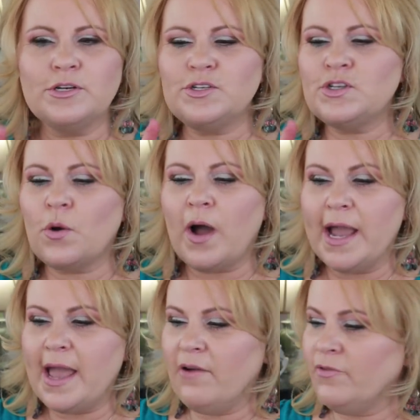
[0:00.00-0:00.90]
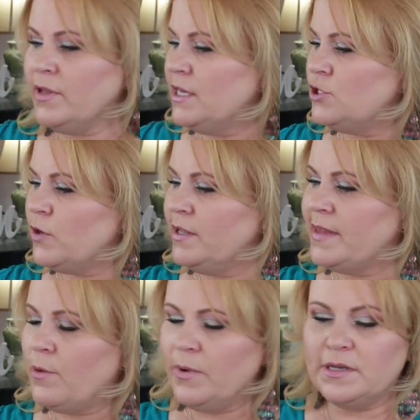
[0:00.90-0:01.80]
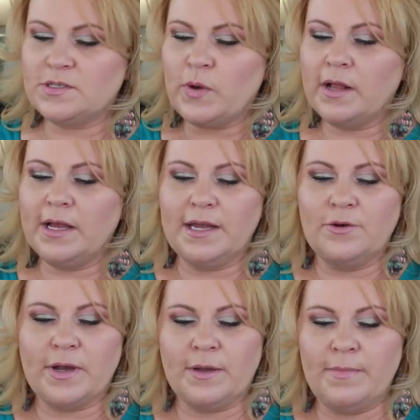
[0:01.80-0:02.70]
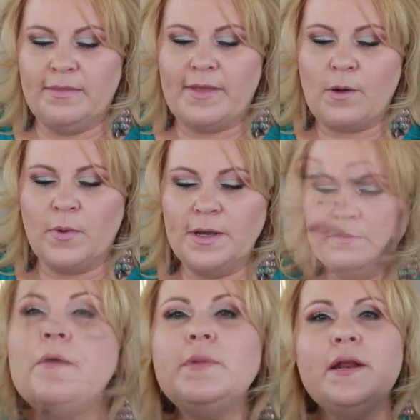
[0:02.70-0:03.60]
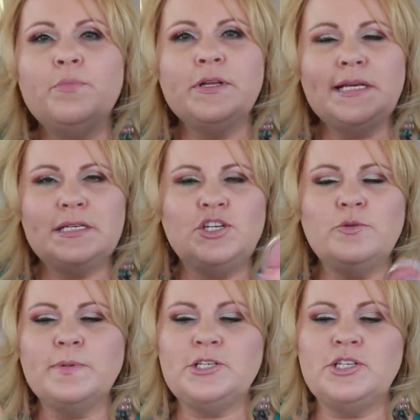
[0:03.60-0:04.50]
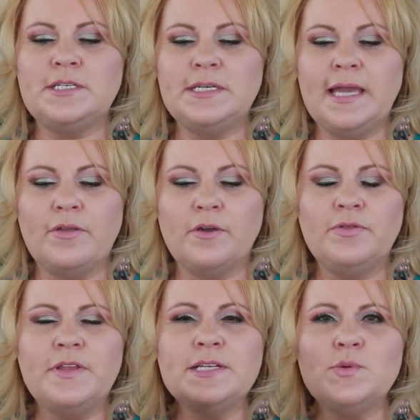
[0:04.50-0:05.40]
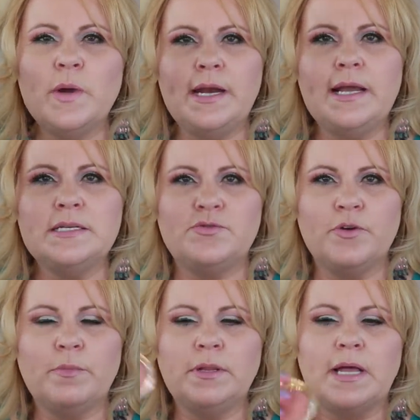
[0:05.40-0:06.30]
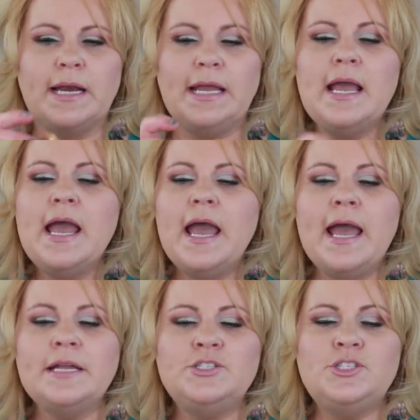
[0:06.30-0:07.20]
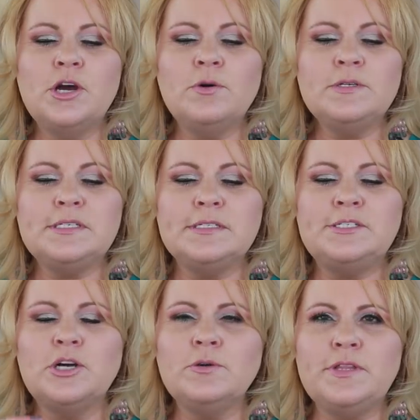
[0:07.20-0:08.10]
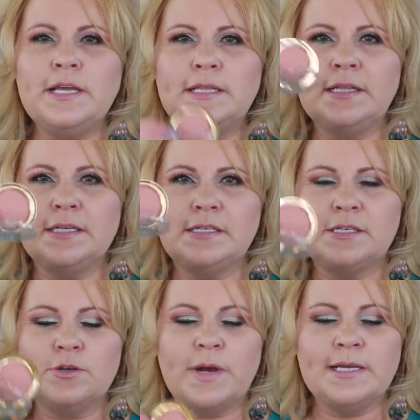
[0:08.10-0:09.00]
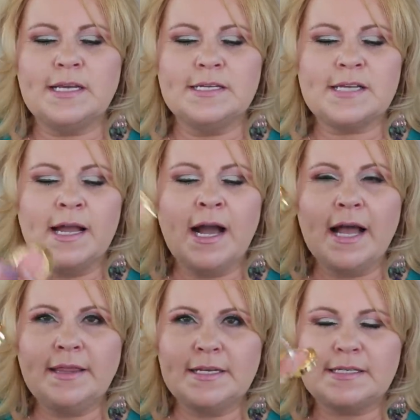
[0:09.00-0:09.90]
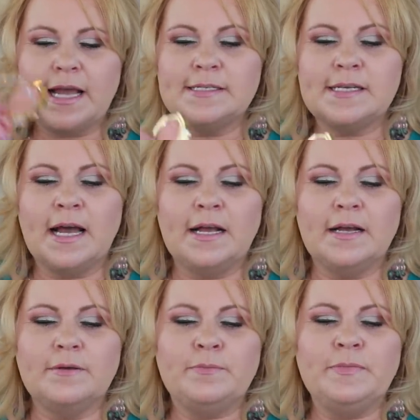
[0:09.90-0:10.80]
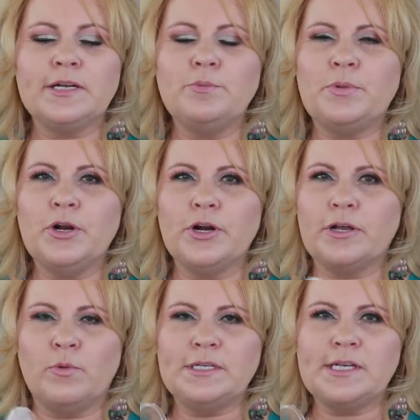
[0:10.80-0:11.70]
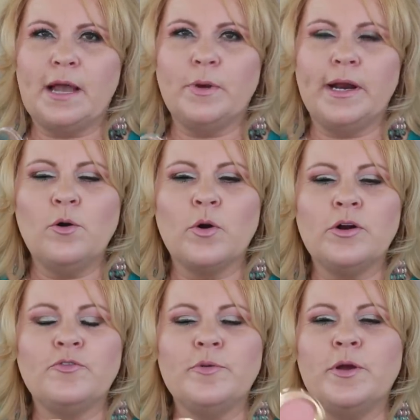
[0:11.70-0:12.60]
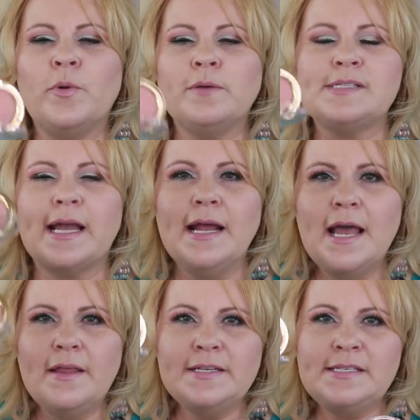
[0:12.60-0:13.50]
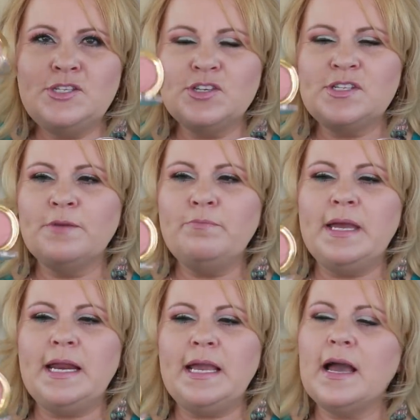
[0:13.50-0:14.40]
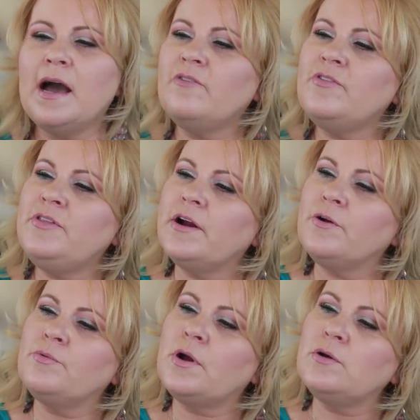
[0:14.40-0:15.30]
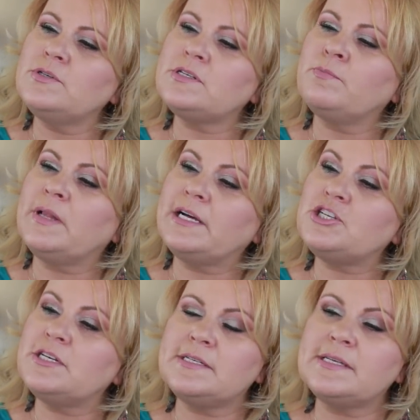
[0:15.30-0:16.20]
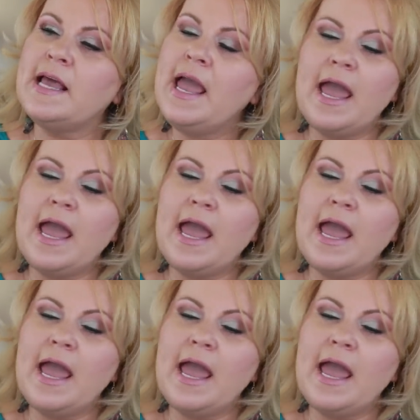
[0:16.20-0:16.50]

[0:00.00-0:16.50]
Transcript: So I have really enjoyed that one as well and can recommend that one. Now I'm gonna put these two blushes together. This one is from Milani and don't don't think that this is the right size. I got this as a little perk one time when I ordered from their website. This is just a mini of their rose blushes.